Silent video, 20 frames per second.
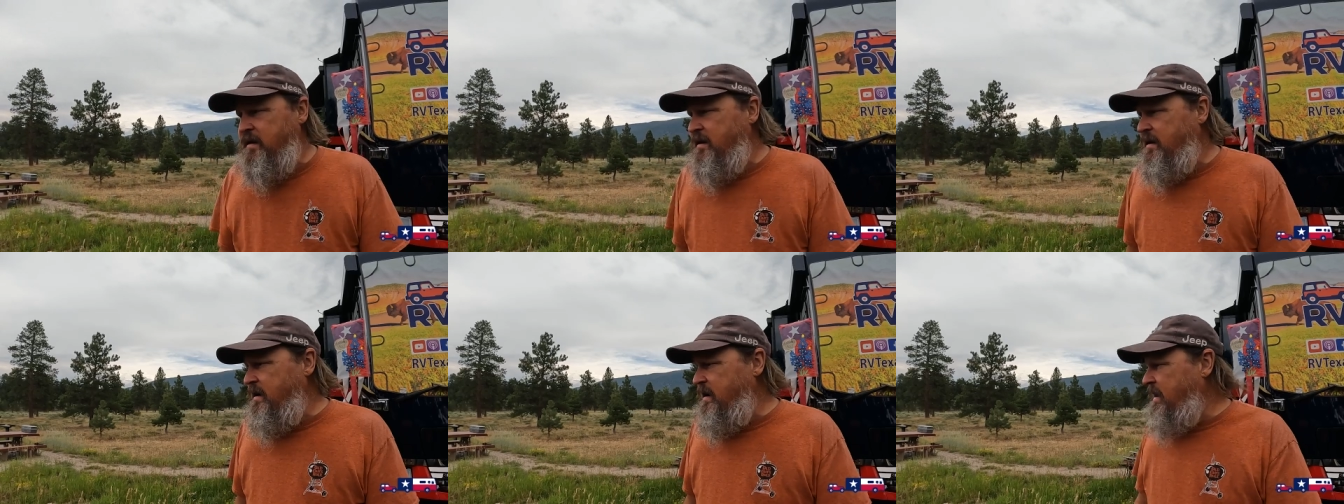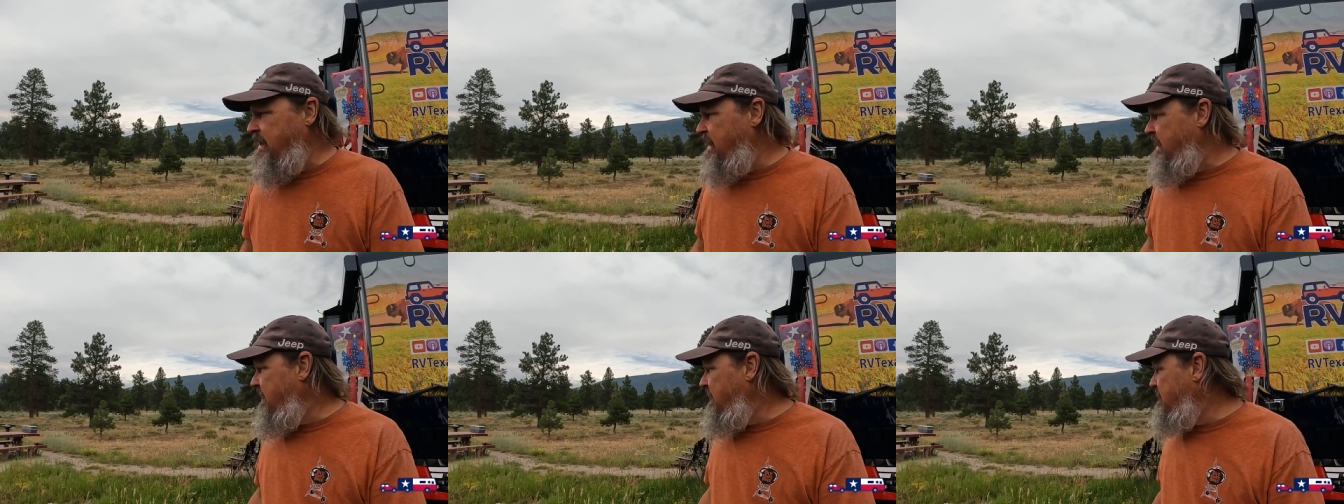
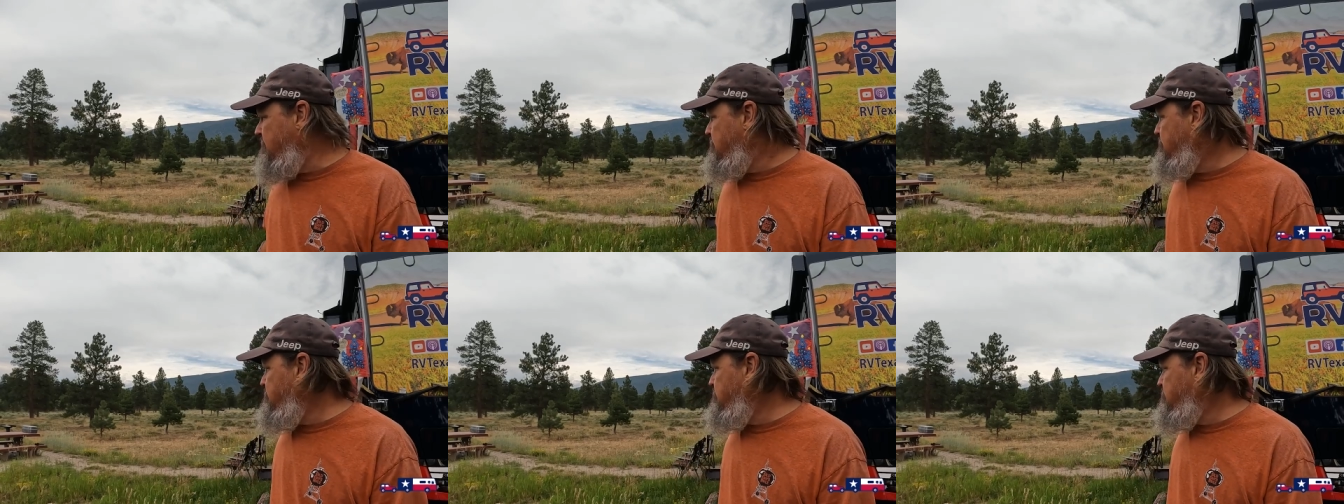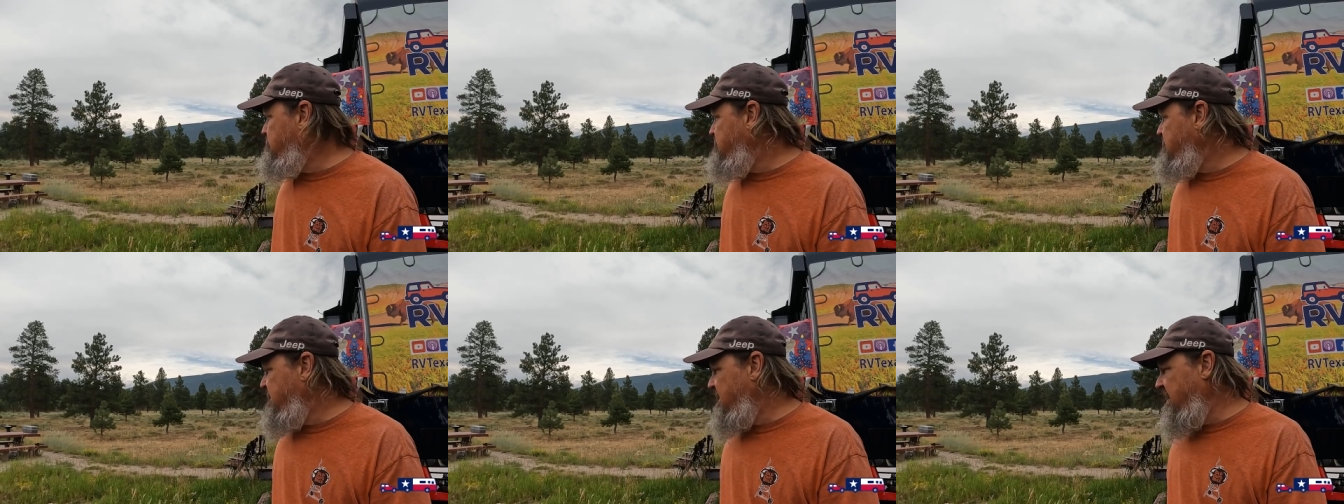Um,
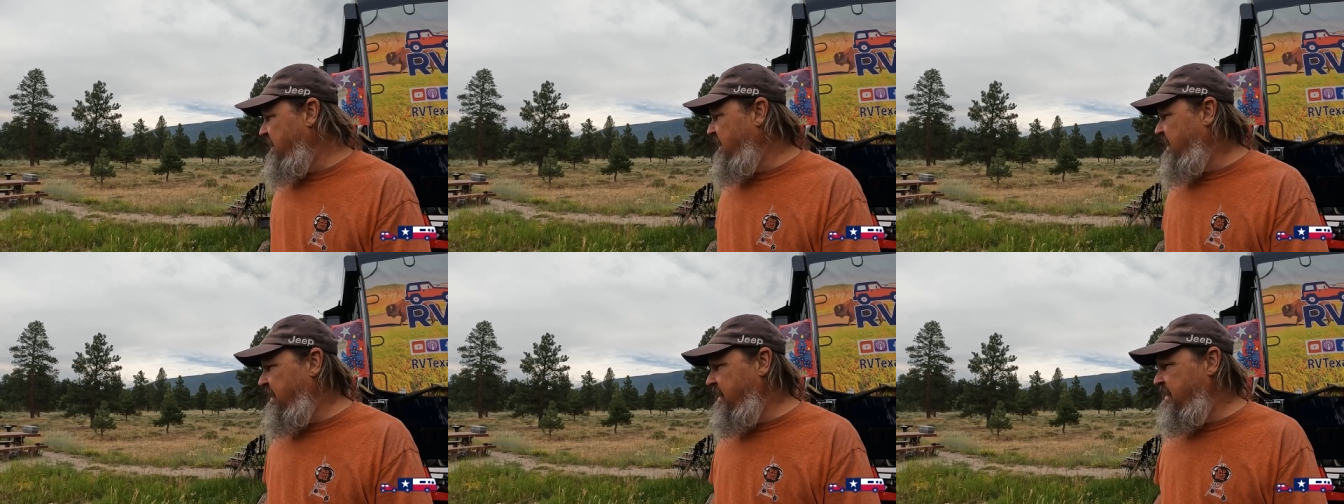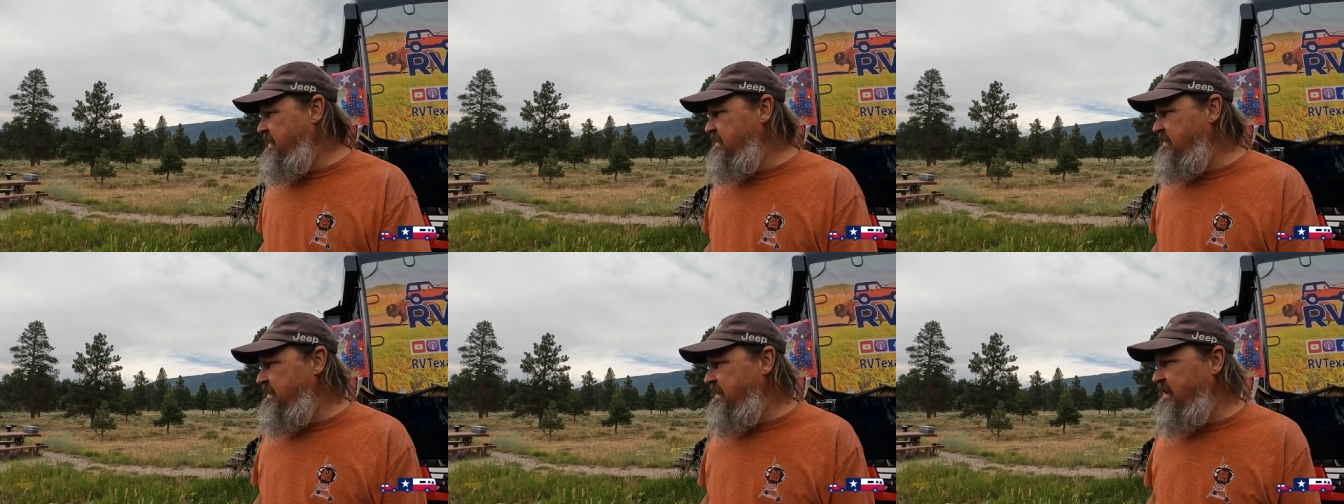
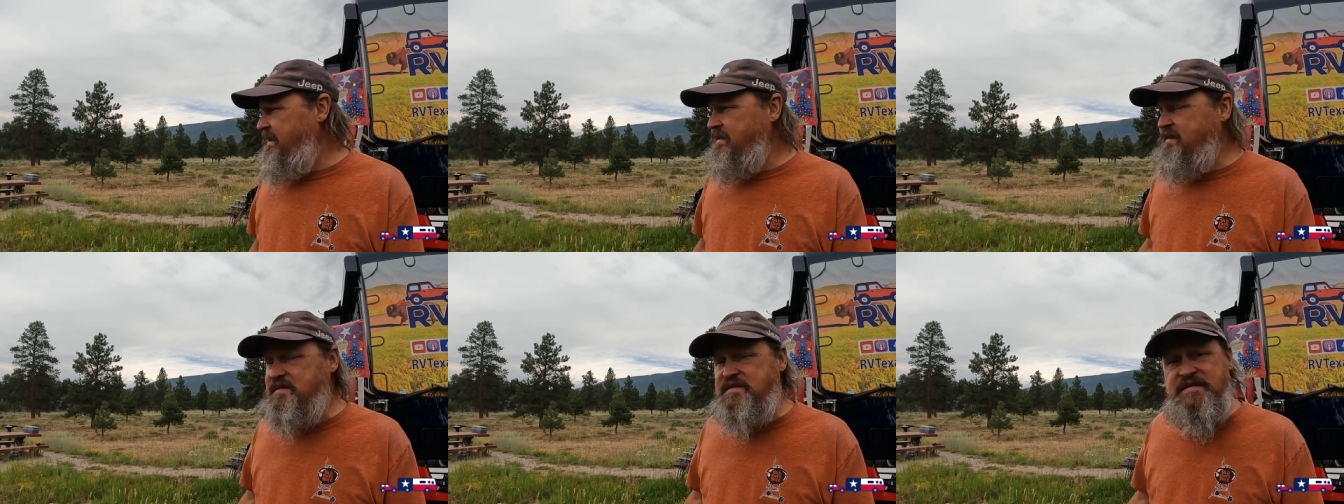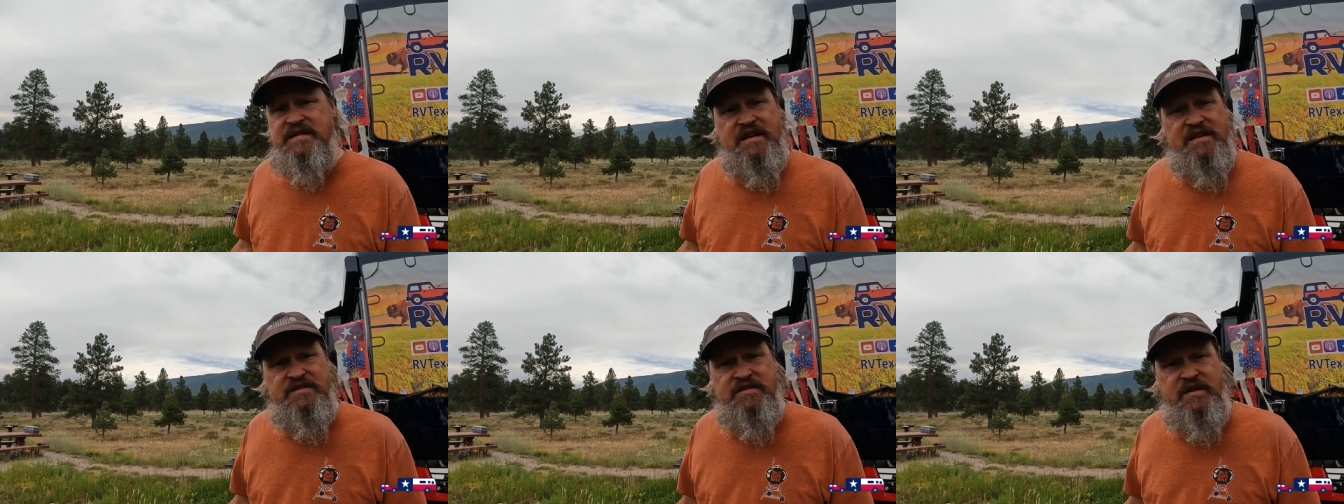and uh, the
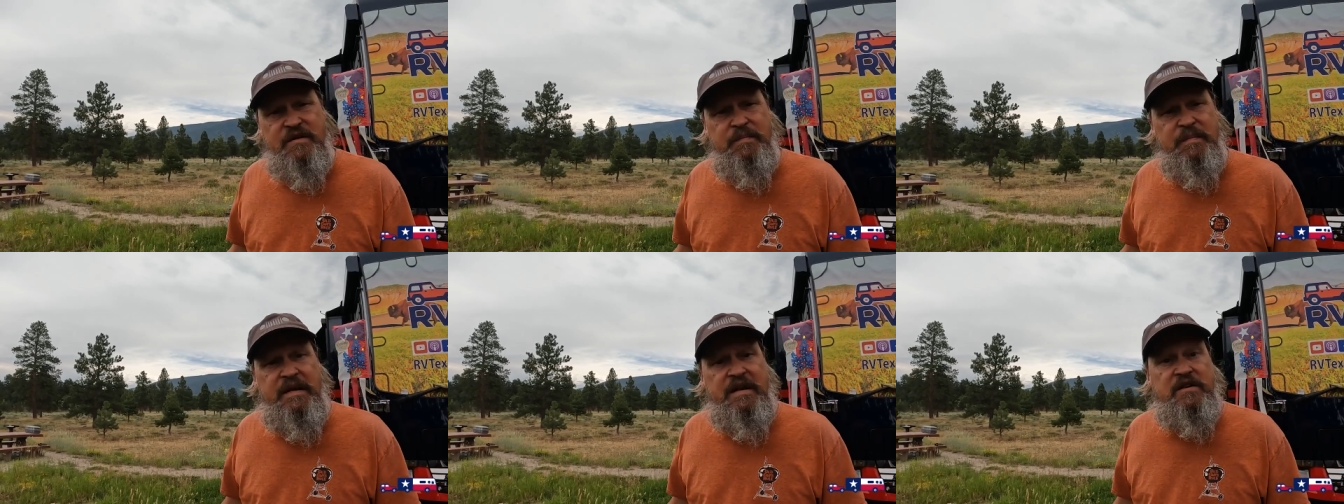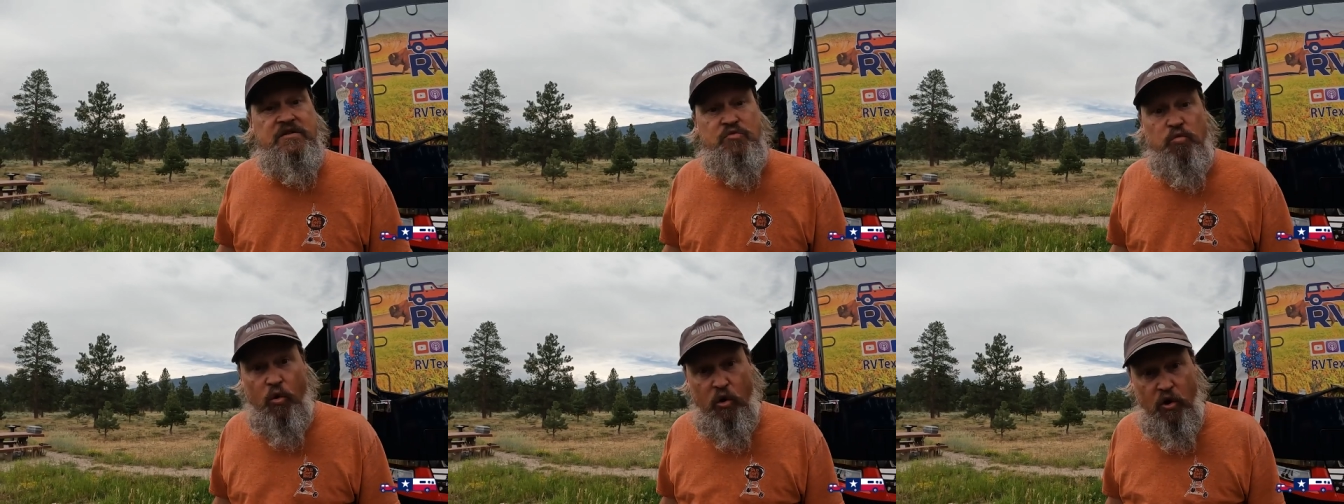system
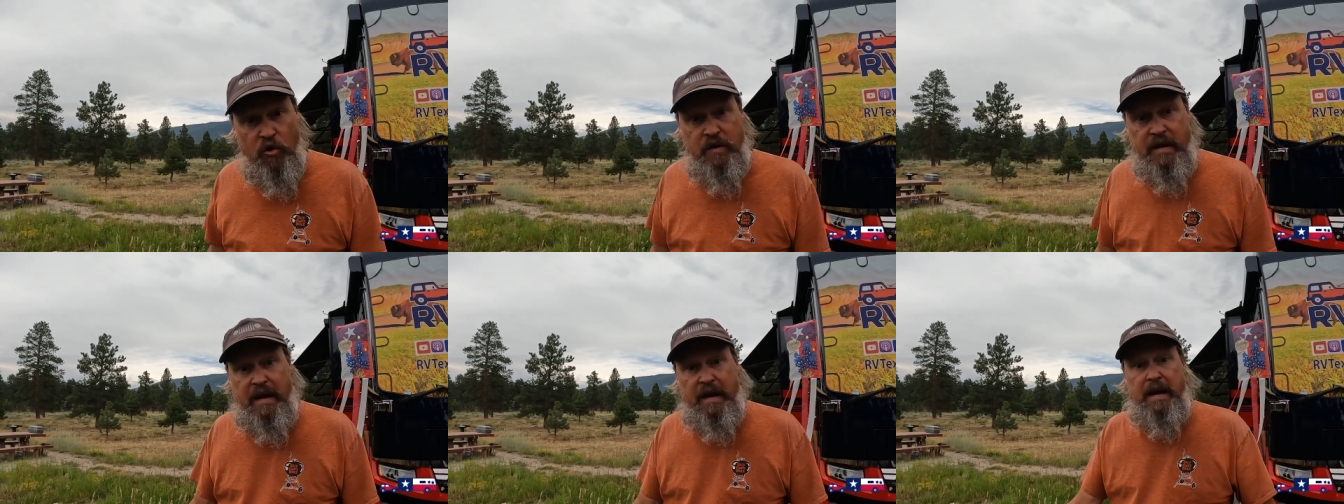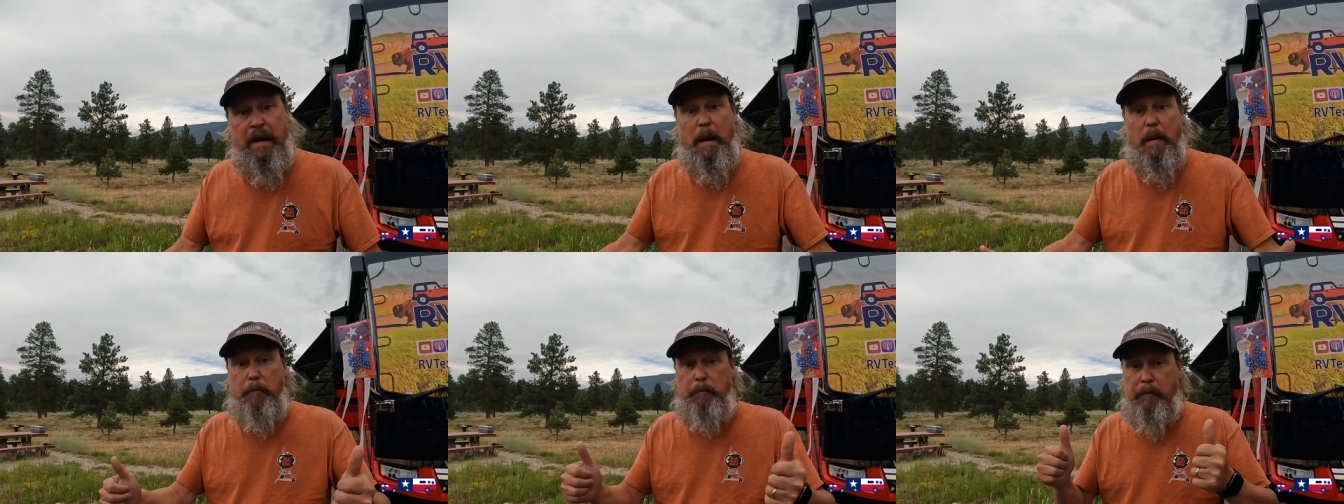is
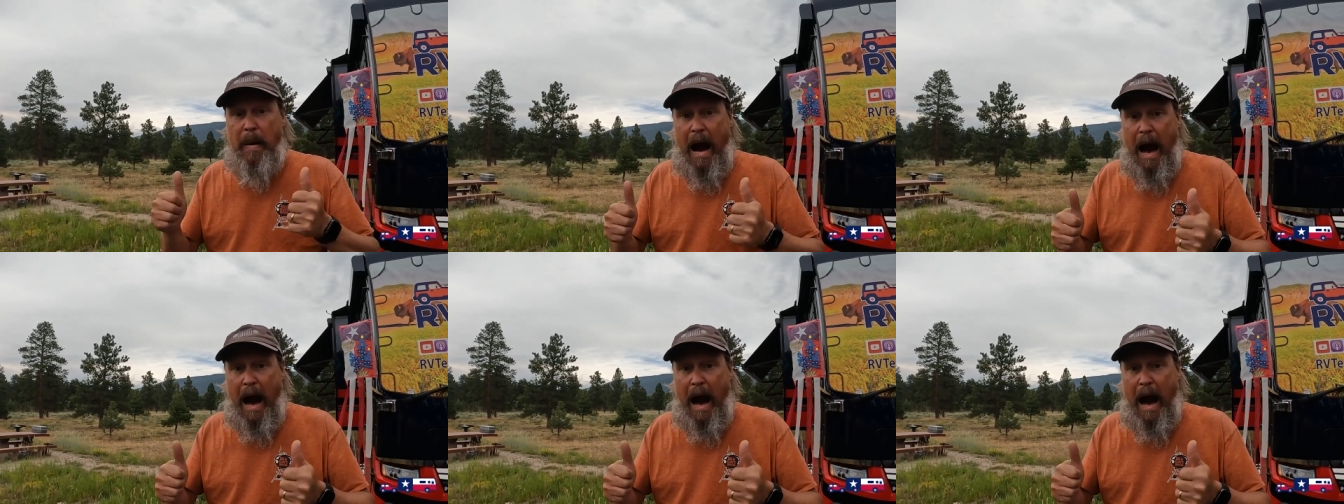working